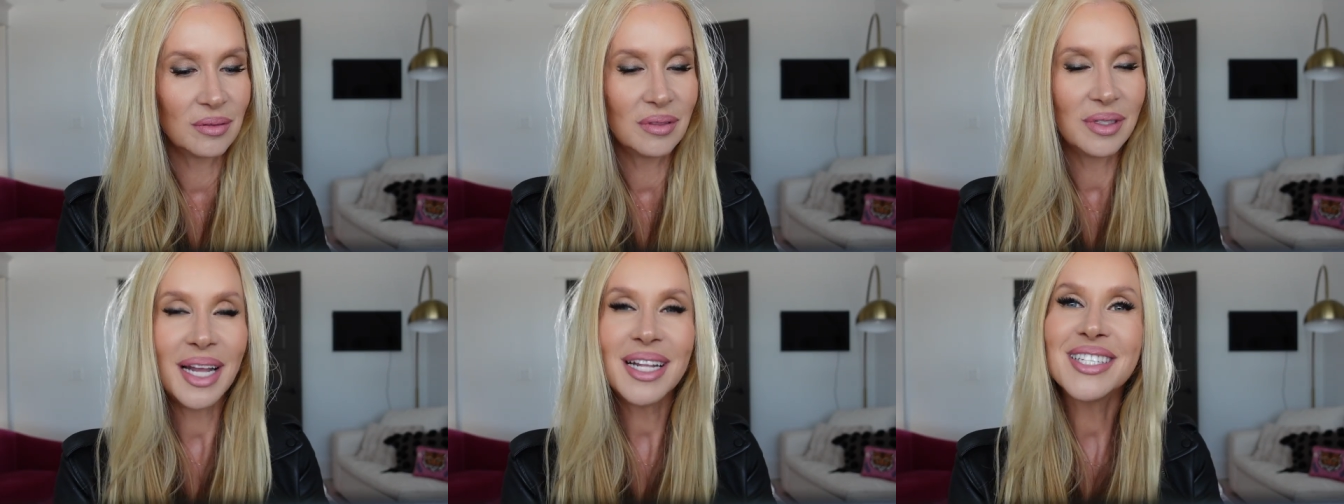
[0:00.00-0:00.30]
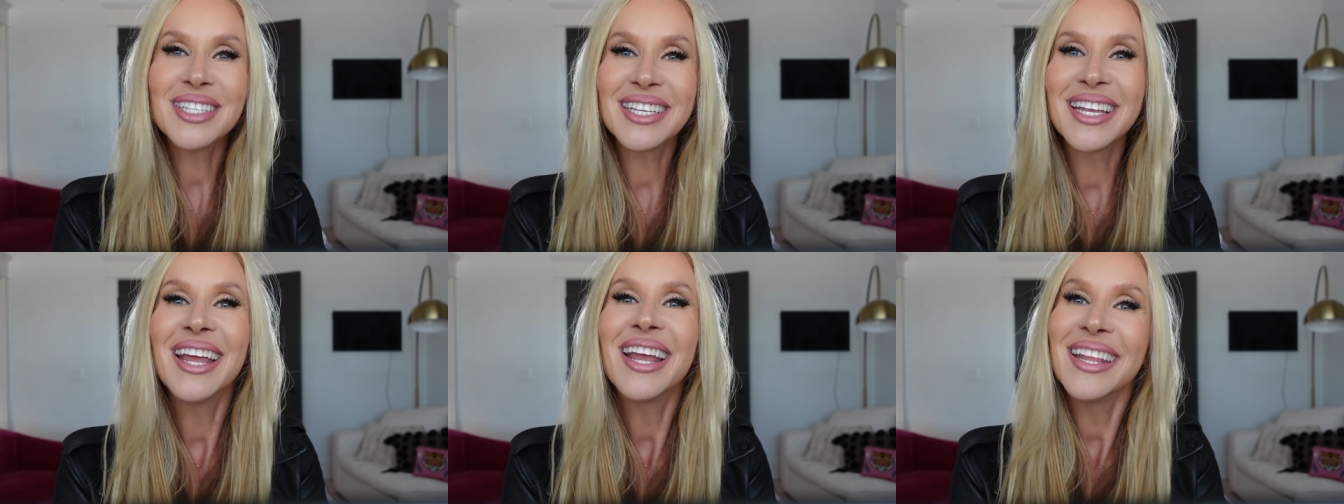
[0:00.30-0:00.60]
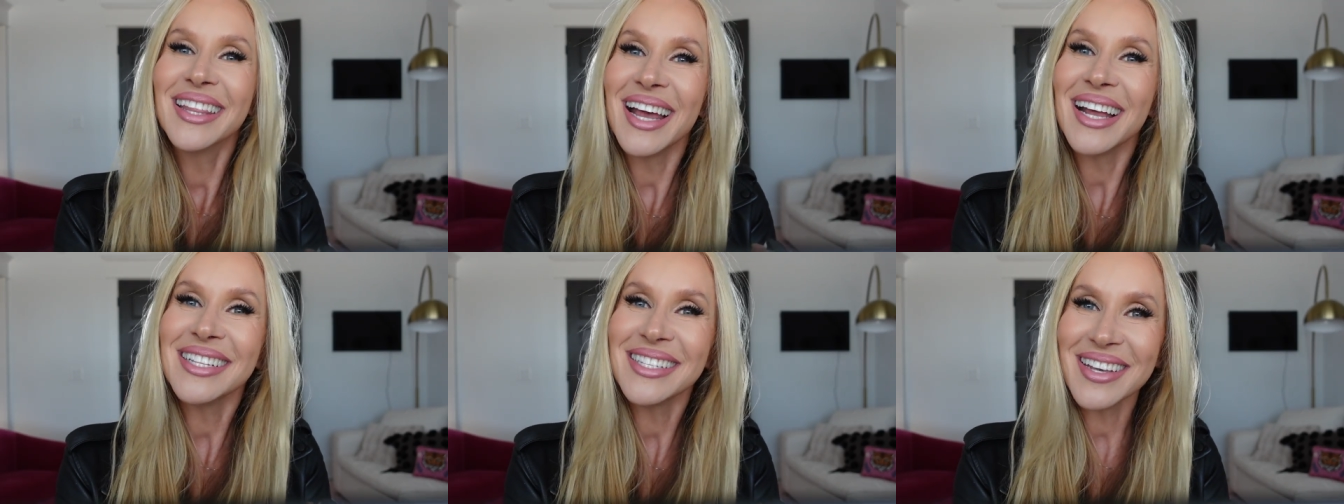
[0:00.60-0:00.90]
That's,
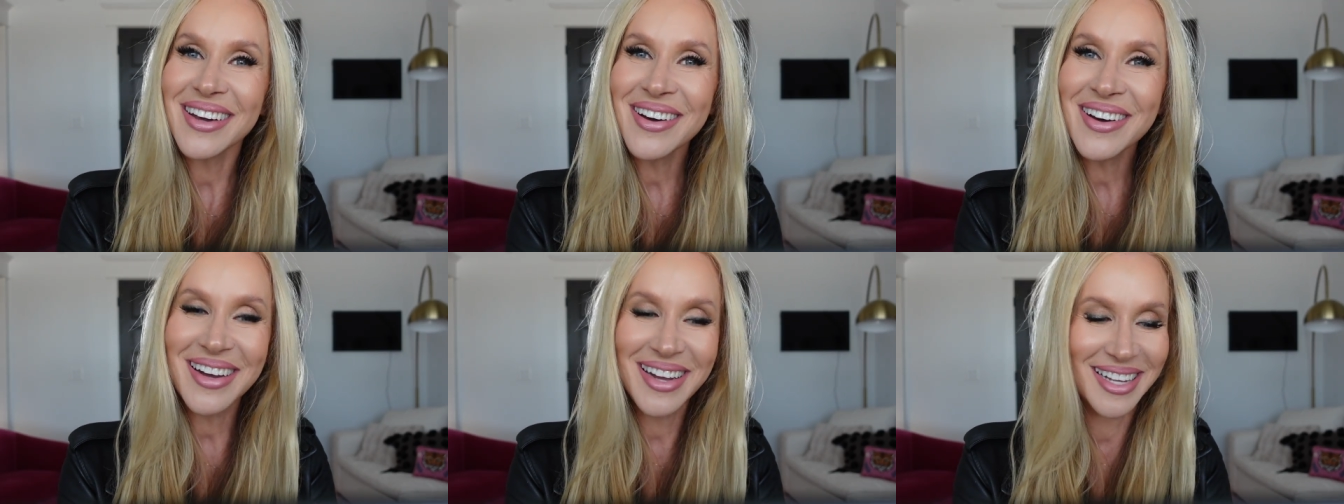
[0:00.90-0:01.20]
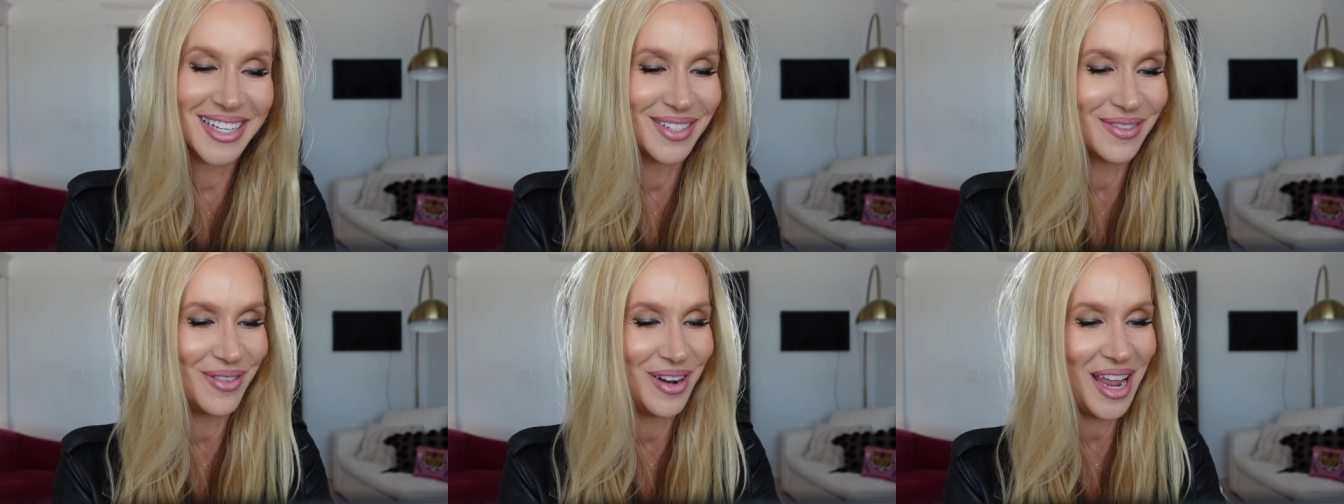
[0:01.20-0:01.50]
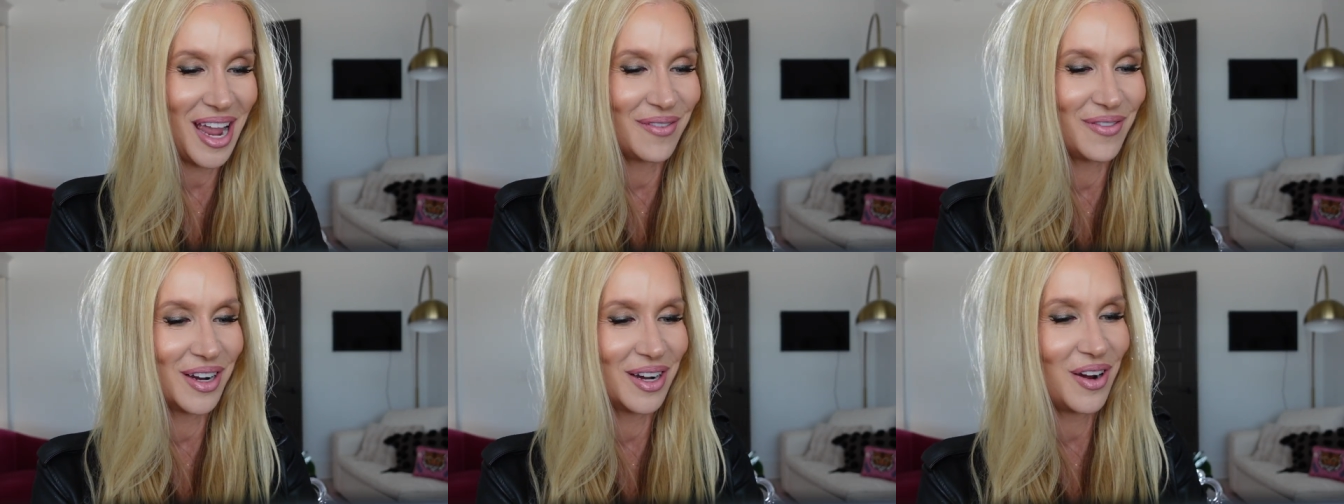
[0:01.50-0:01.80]
that's us. We
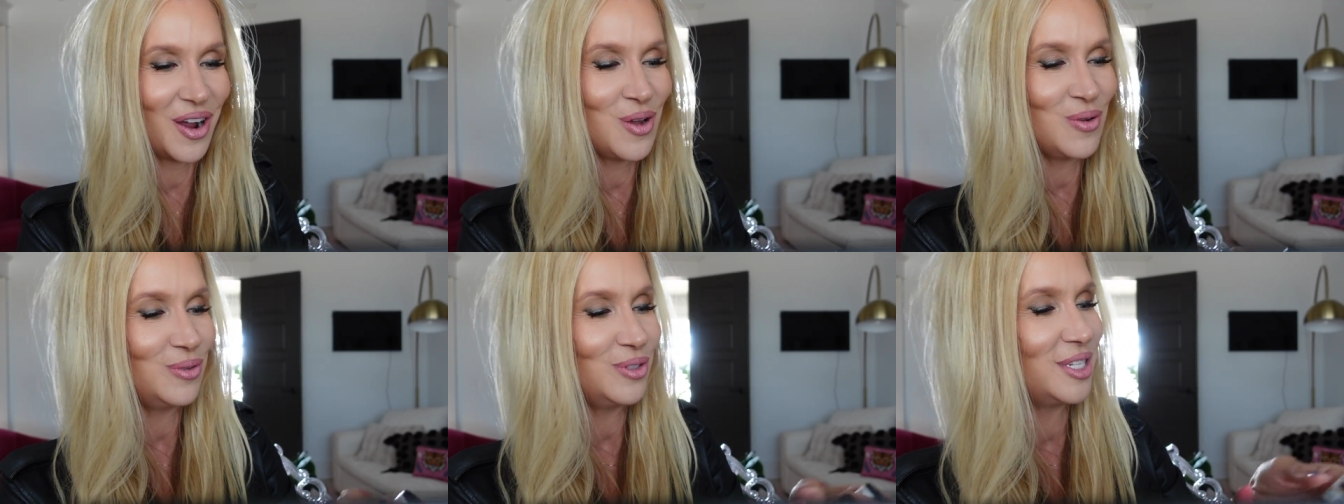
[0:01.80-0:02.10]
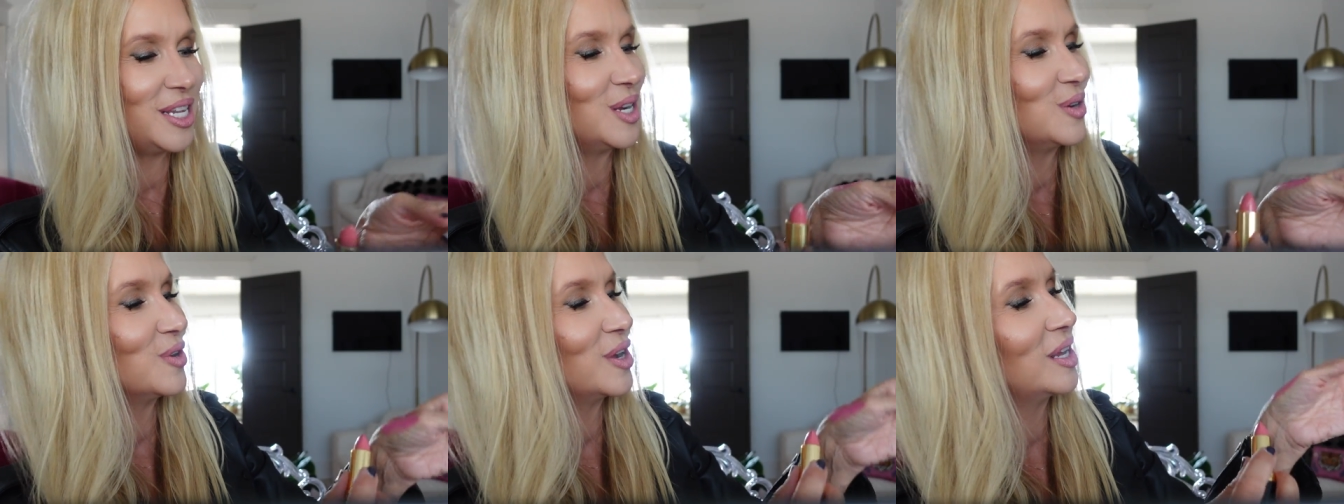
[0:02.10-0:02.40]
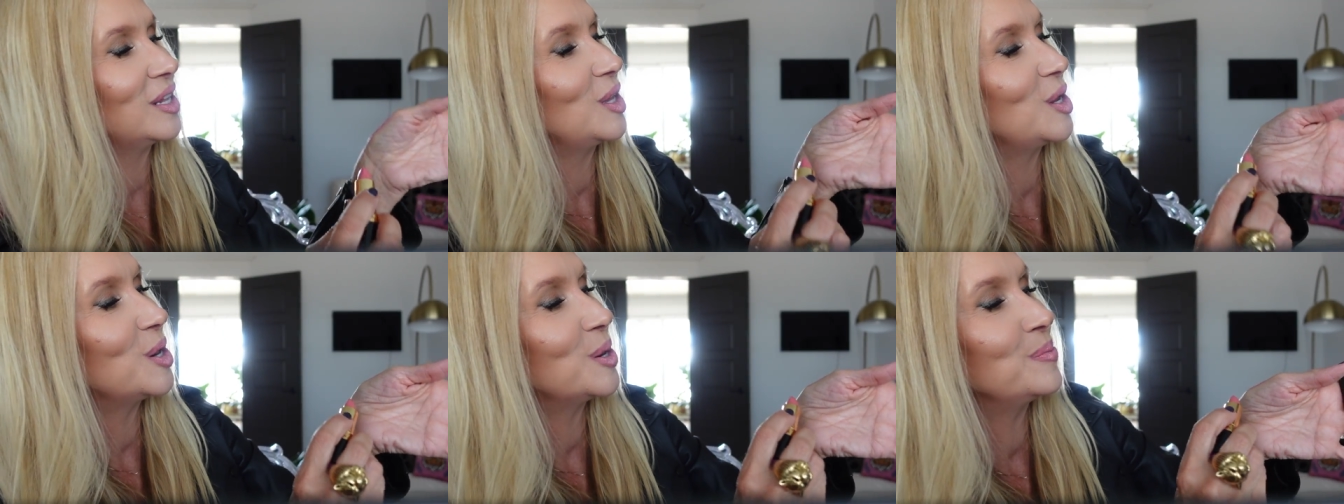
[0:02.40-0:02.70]
have our own secret
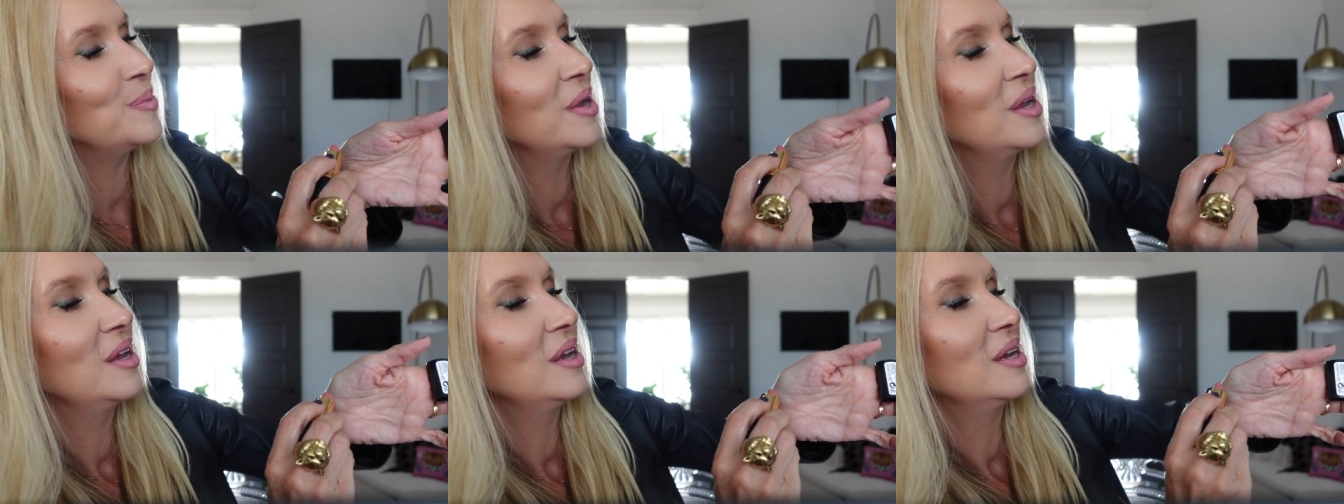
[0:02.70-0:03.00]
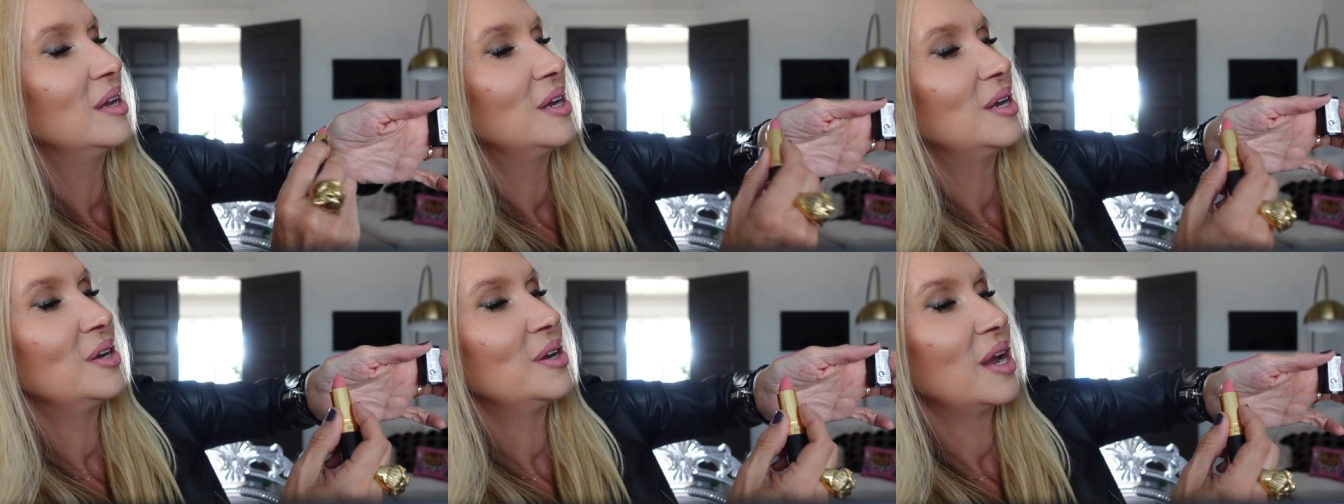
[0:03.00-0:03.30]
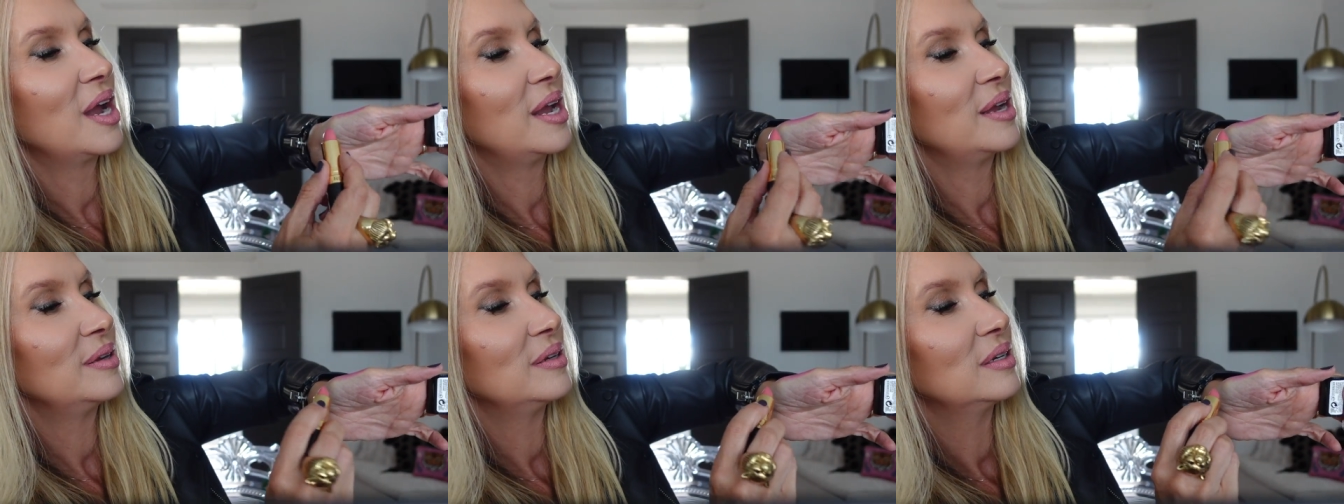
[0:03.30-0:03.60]
club.
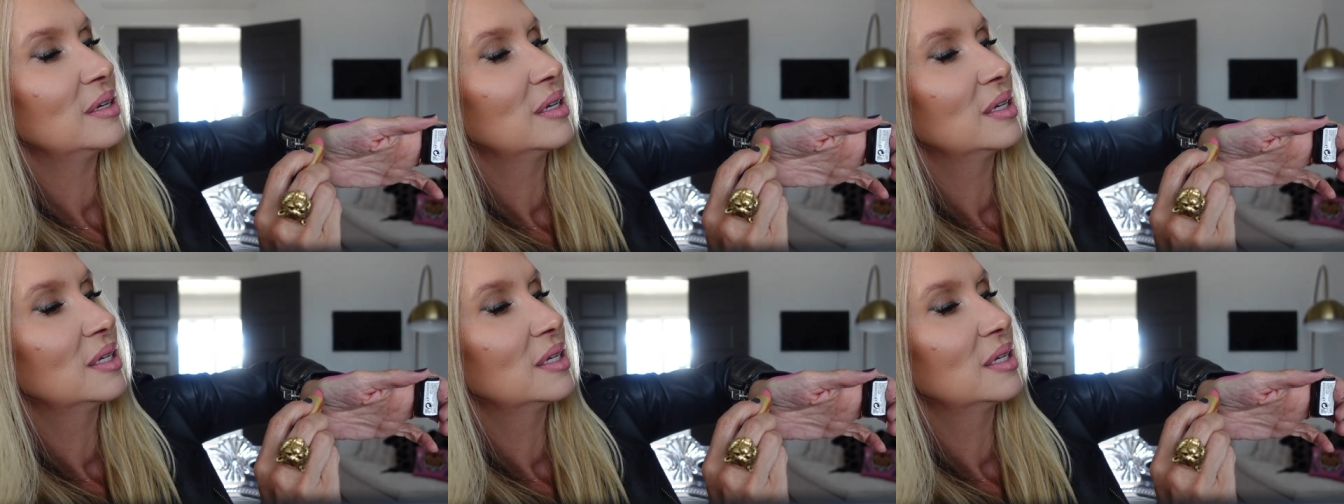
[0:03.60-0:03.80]
Okay.